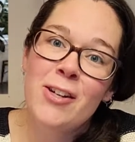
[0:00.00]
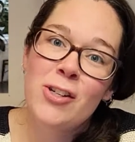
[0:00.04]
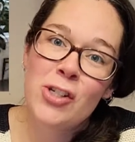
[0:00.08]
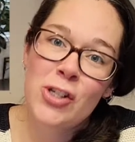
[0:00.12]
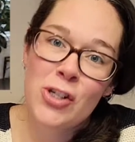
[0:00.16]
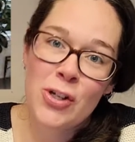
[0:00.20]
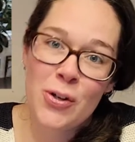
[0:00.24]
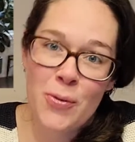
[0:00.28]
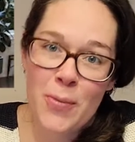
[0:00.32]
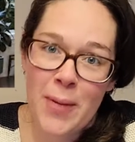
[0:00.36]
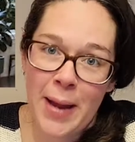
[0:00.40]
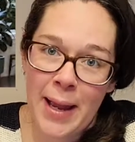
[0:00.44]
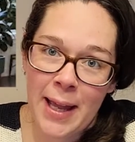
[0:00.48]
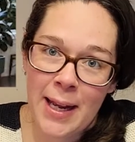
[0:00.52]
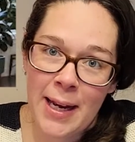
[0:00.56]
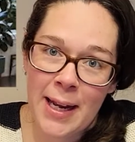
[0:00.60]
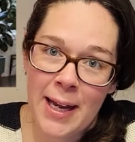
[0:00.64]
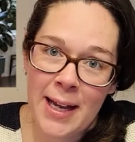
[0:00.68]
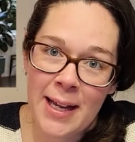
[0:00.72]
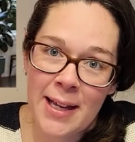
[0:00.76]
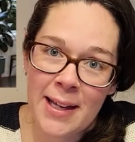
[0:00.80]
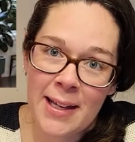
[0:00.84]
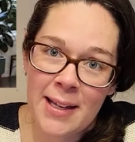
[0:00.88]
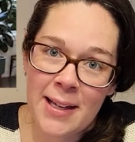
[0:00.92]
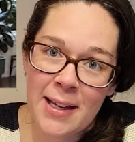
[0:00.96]

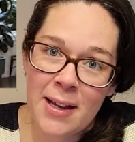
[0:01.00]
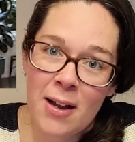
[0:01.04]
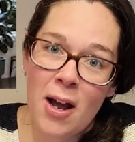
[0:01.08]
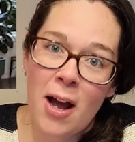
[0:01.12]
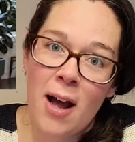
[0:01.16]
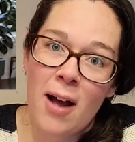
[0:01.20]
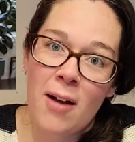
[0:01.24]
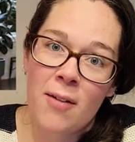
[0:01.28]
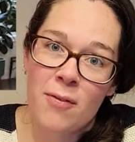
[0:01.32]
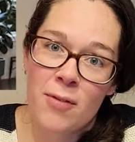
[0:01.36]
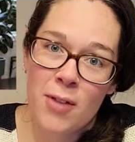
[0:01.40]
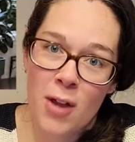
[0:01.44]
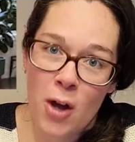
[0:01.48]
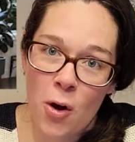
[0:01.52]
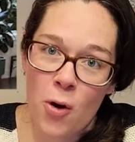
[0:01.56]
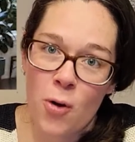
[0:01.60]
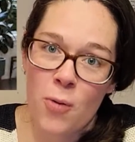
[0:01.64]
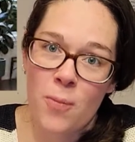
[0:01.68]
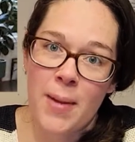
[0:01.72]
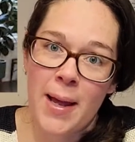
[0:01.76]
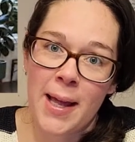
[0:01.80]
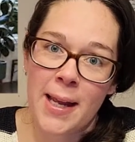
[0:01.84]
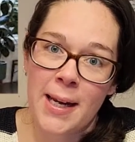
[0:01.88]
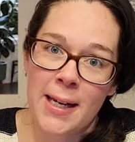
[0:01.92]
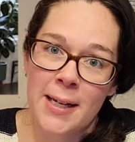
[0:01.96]
Joanna of The Home
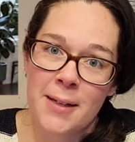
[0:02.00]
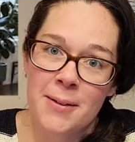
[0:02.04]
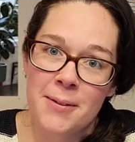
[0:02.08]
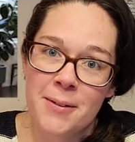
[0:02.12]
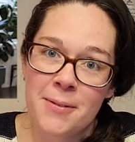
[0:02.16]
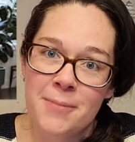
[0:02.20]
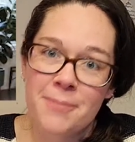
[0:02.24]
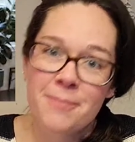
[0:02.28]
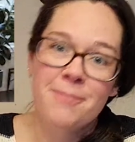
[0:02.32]
Edit.